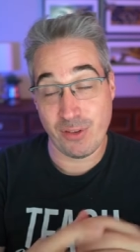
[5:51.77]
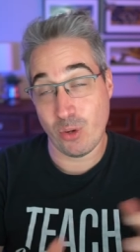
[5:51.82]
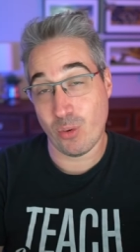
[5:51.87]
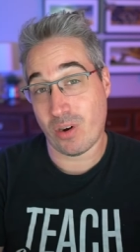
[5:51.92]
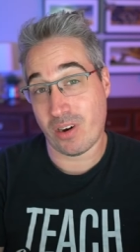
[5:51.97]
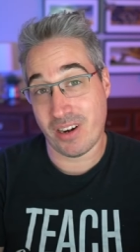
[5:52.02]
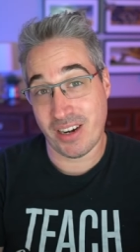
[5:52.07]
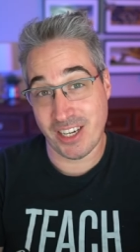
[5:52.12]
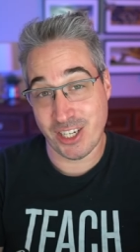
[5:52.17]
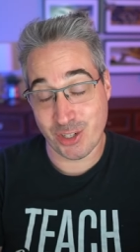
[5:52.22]
If
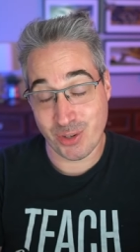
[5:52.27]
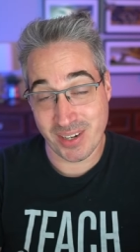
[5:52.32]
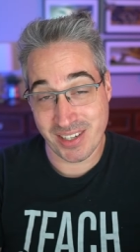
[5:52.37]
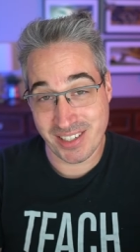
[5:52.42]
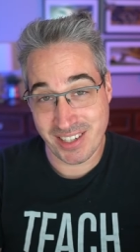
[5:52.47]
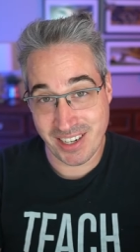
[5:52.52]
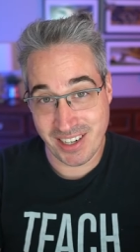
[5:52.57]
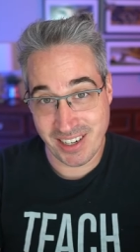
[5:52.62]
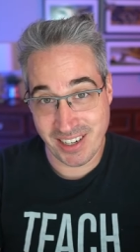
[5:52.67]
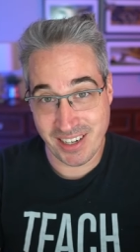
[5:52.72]
you are
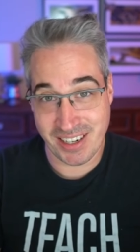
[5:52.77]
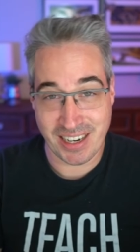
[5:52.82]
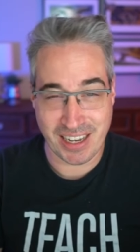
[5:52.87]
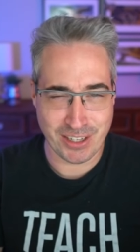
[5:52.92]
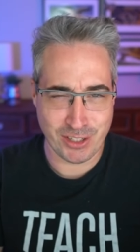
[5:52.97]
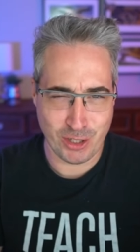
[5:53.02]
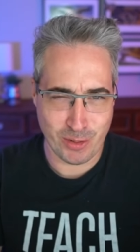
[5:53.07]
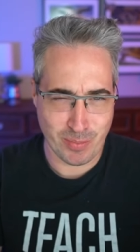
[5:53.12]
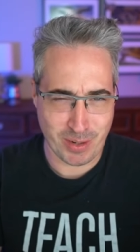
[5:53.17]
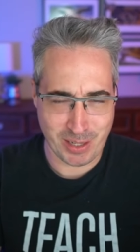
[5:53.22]
interested in it,
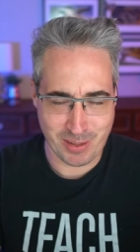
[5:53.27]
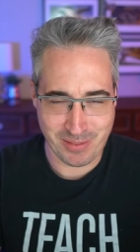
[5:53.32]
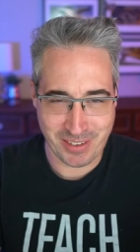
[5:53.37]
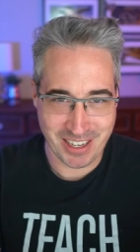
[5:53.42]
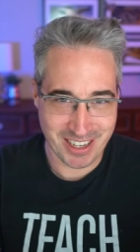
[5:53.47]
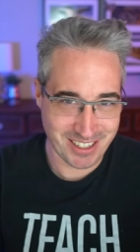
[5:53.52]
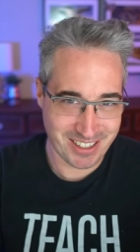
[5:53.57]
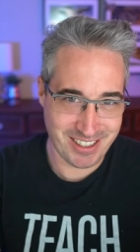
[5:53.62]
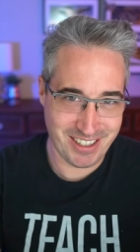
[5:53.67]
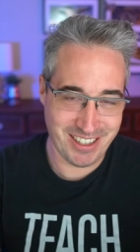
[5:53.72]
as you might have
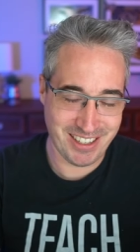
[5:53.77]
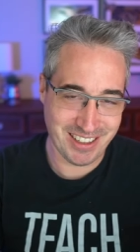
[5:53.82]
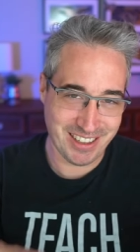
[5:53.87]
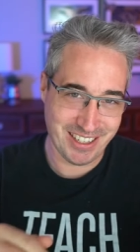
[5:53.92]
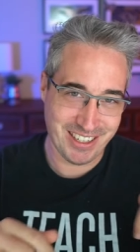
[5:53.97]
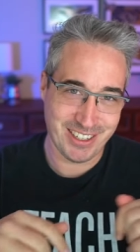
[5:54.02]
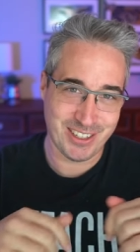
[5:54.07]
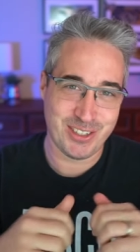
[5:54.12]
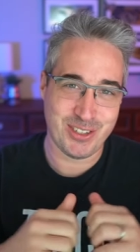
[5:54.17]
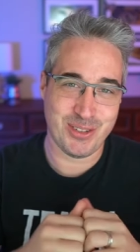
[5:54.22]
guessed, the
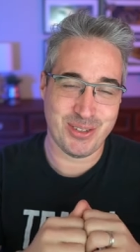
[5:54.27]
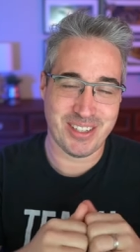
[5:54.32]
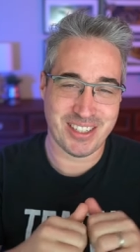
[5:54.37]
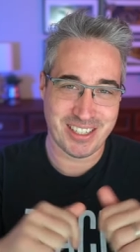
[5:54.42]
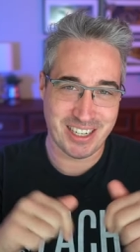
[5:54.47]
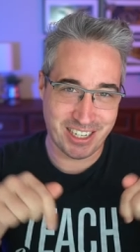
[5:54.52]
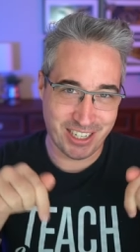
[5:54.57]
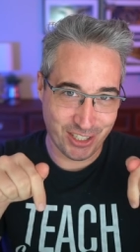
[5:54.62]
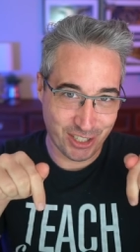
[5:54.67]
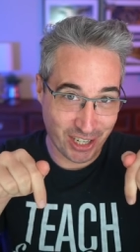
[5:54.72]
link to the
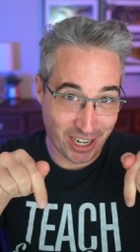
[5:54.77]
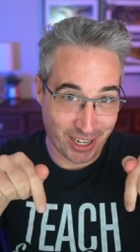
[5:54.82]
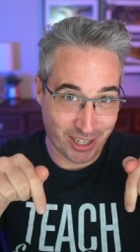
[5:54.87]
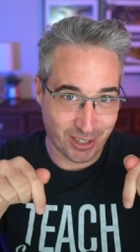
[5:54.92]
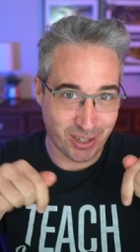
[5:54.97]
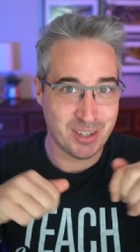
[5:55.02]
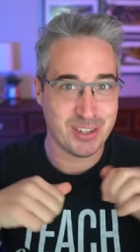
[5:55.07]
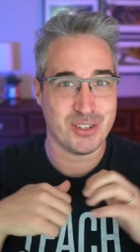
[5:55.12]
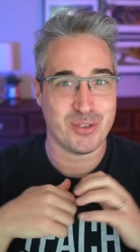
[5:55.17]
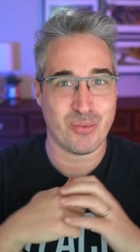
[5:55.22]
second
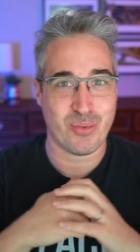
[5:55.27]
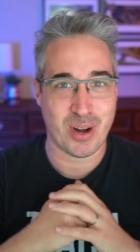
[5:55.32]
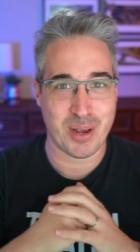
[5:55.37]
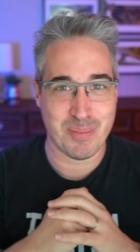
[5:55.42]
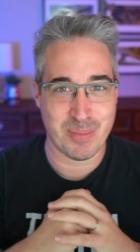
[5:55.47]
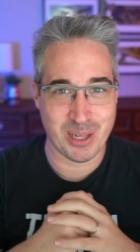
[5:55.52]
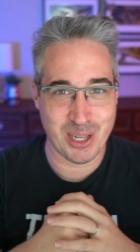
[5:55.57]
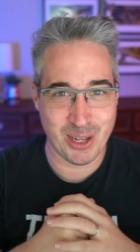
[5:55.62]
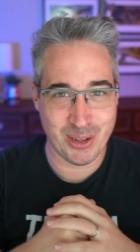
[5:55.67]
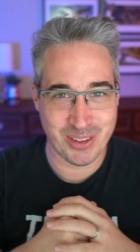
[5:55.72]
channel is right